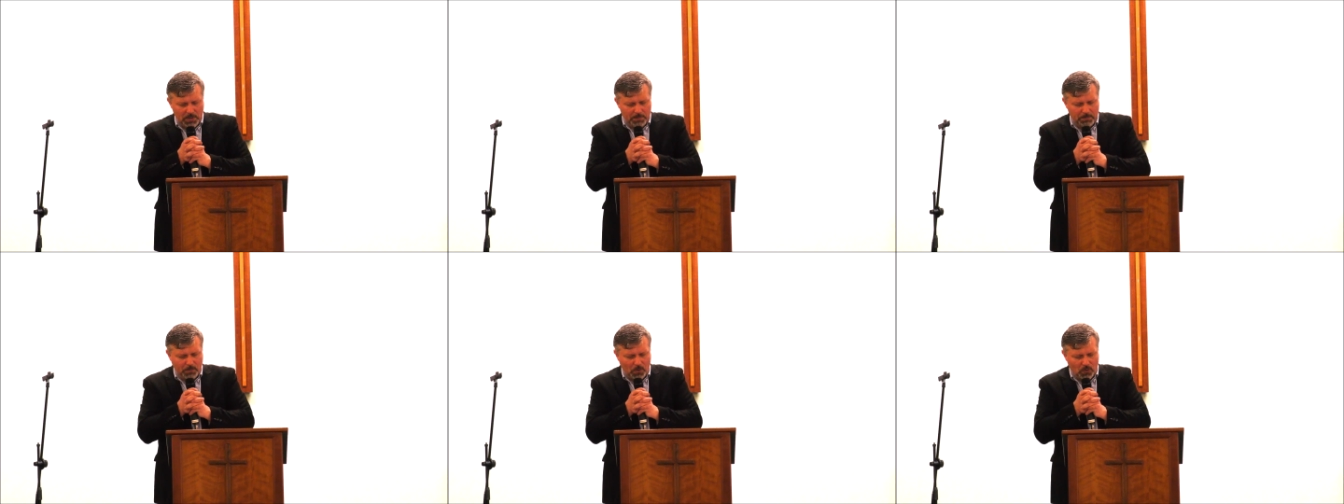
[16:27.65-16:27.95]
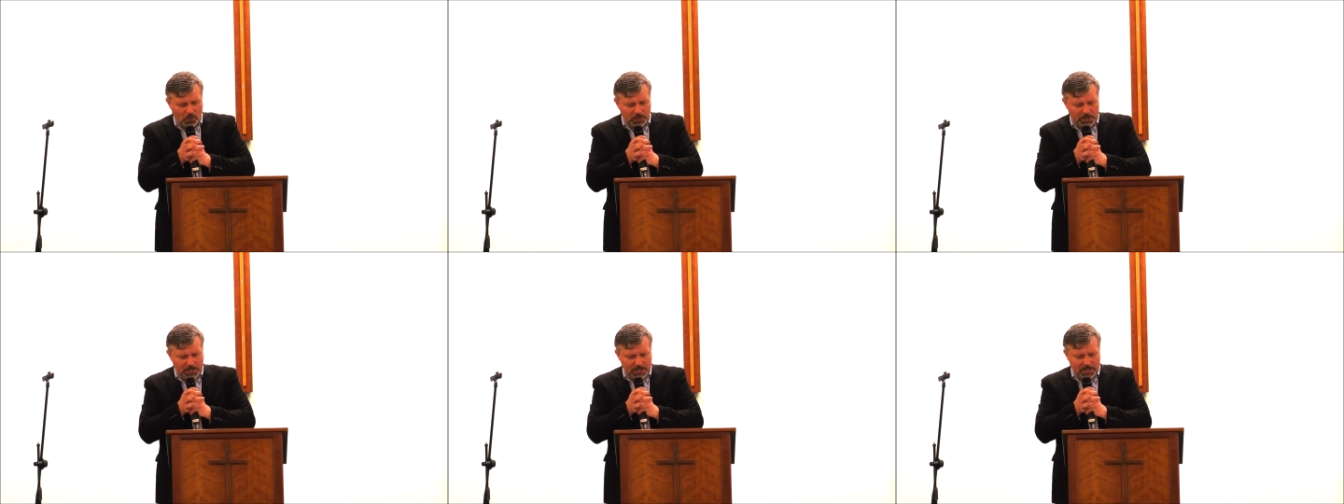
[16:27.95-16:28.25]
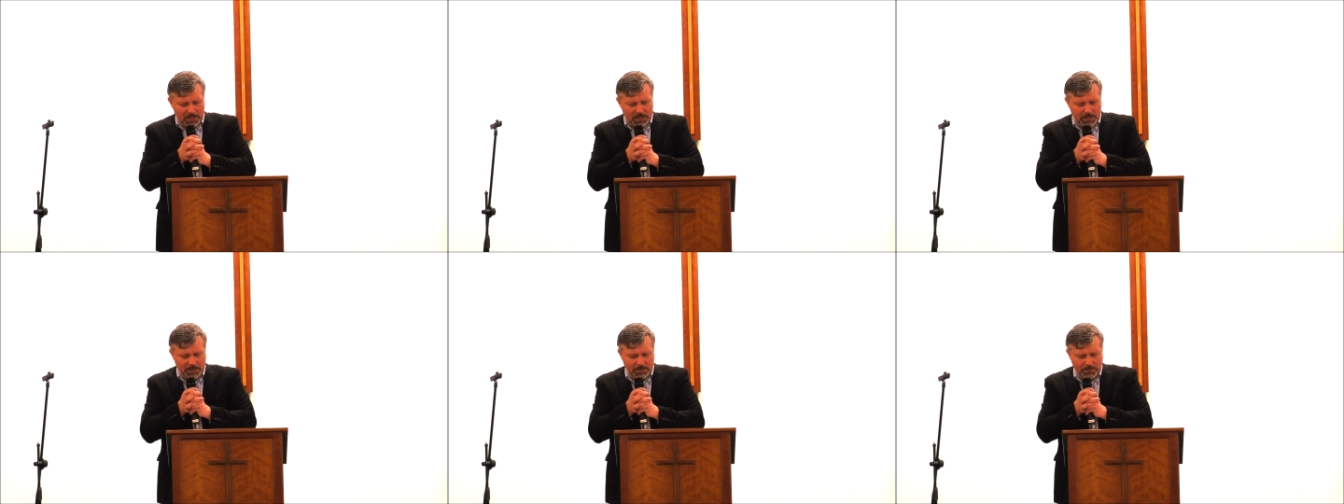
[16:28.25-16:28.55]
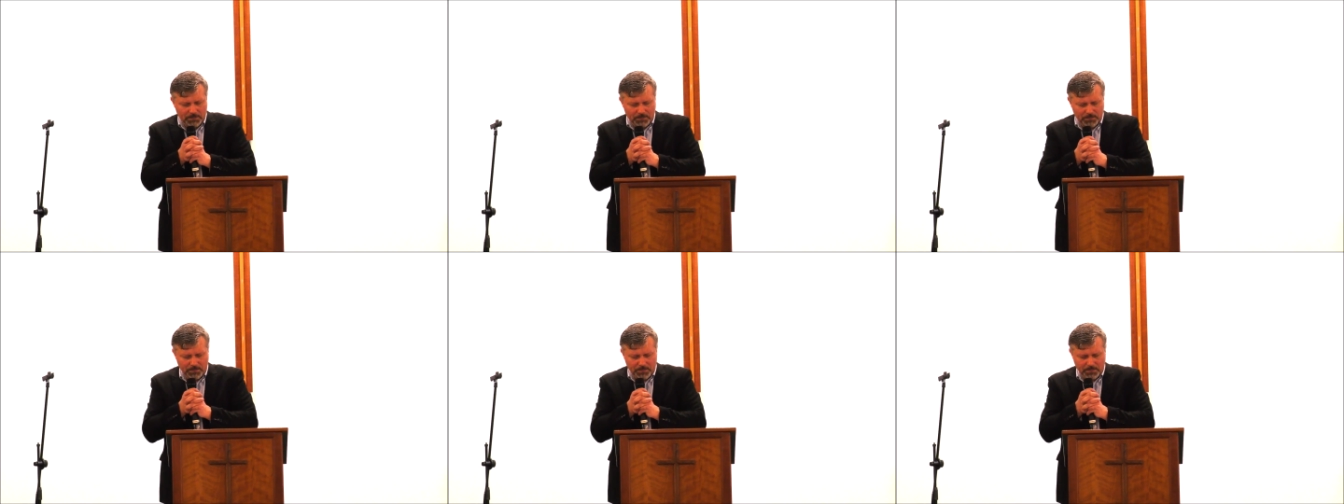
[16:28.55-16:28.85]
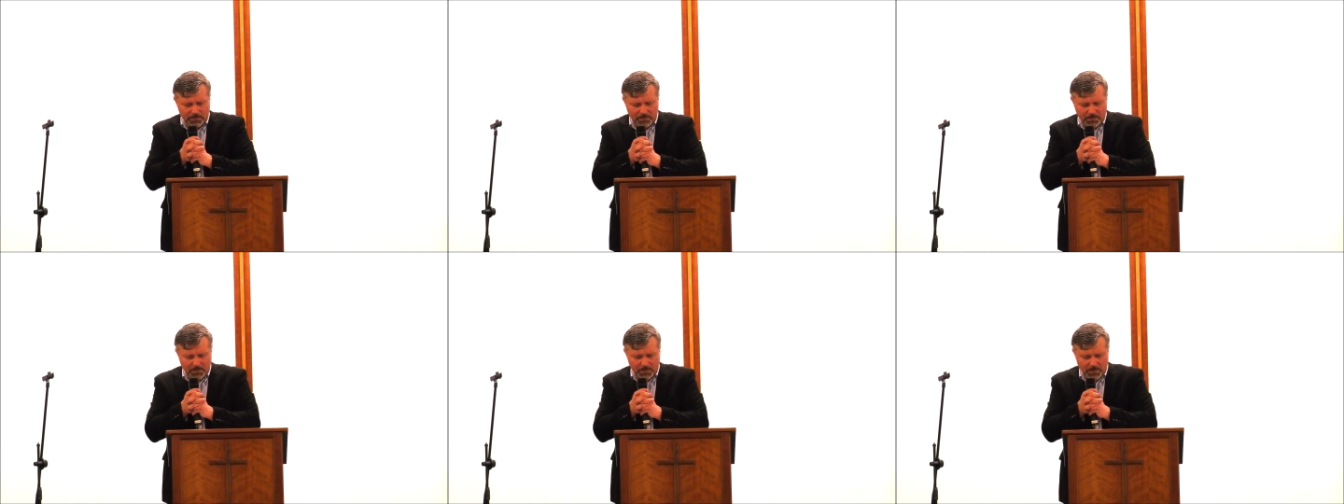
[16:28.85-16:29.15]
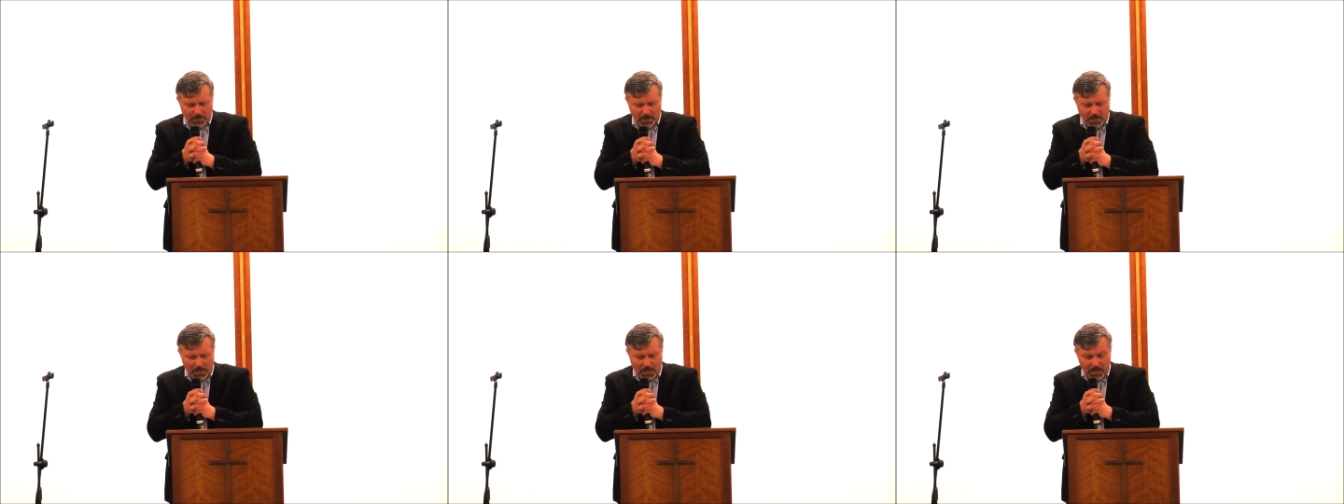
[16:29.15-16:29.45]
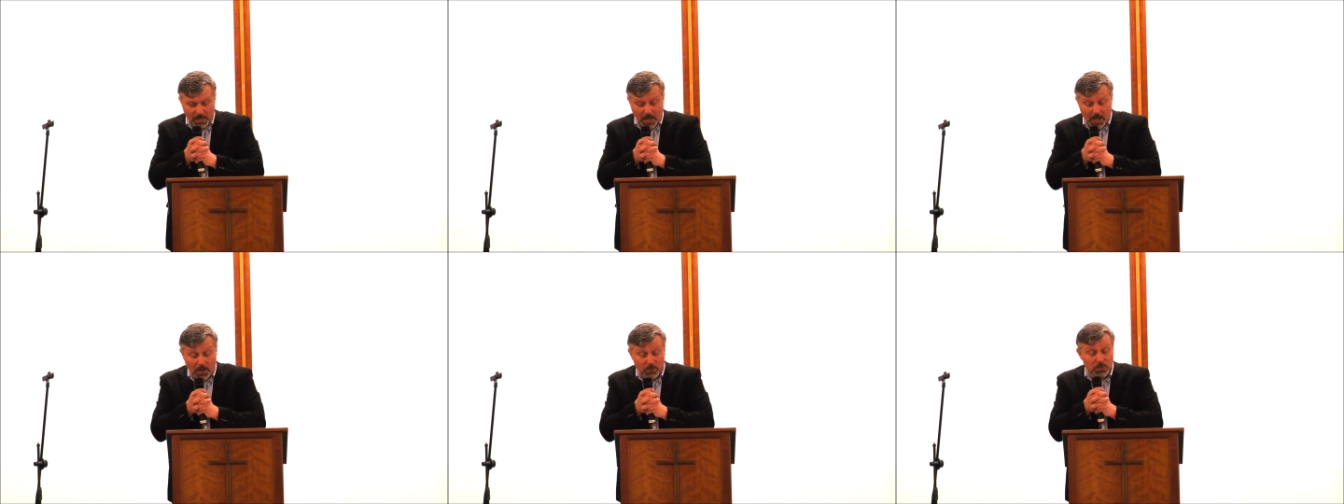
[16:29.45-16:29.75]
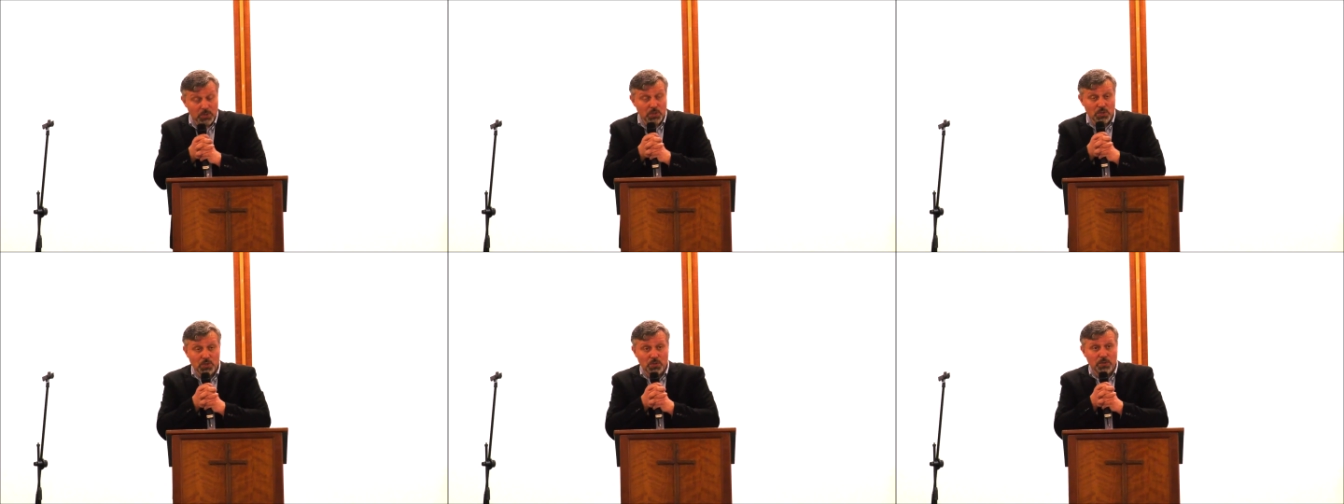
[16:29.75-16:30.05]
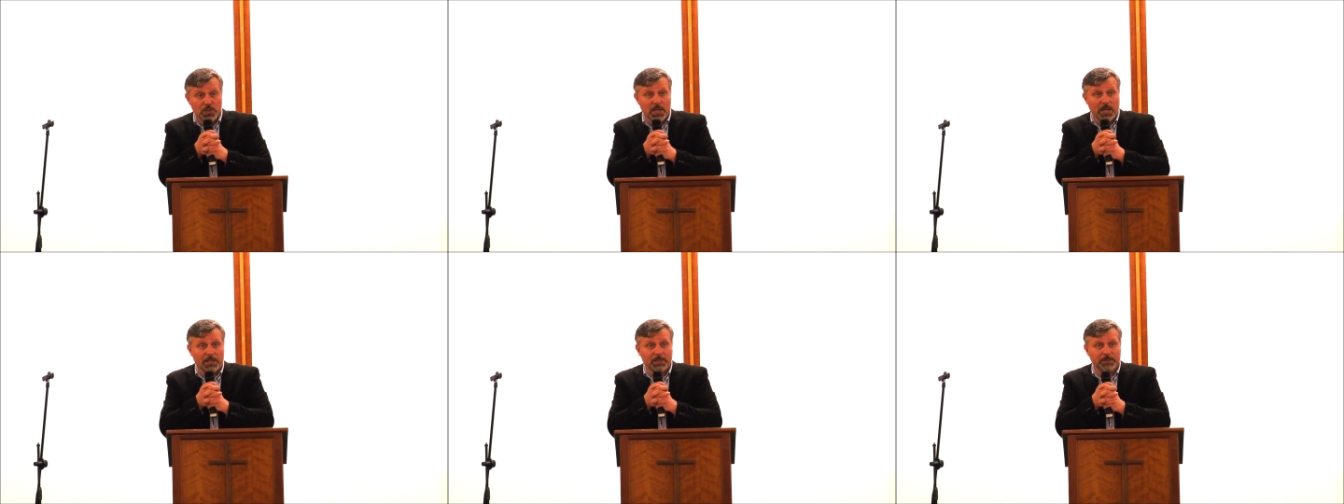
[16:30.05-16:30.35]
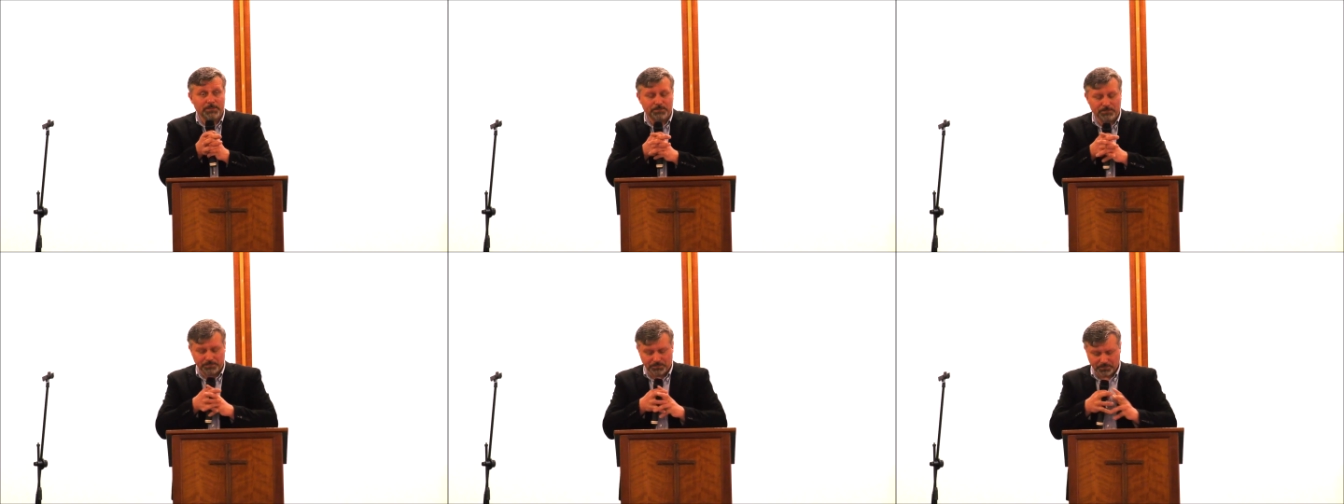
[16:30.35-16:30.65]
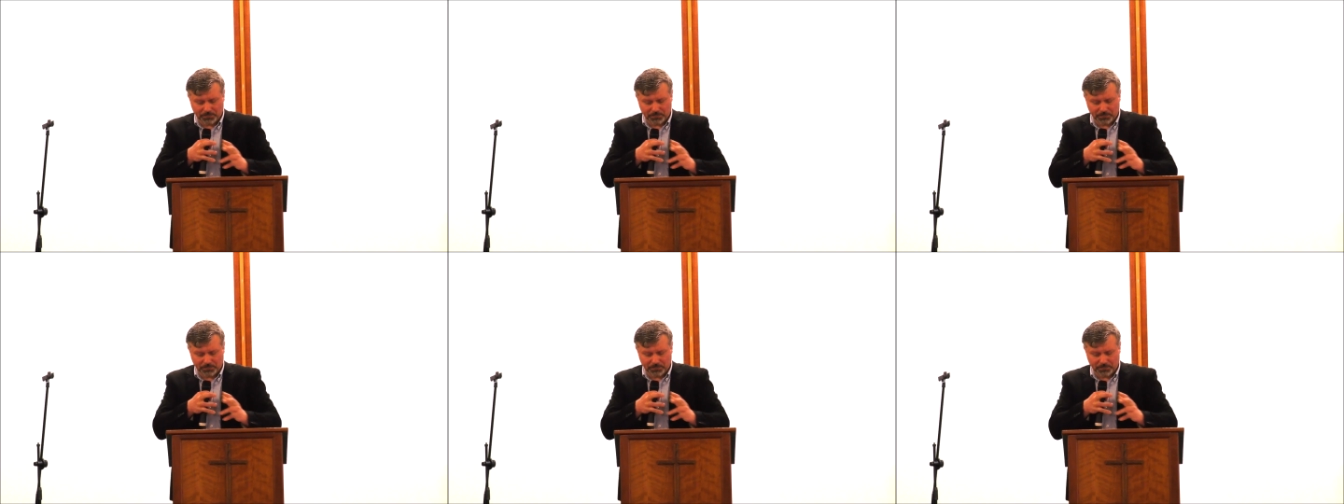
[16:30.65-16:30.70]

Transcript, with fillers: important and how to do that.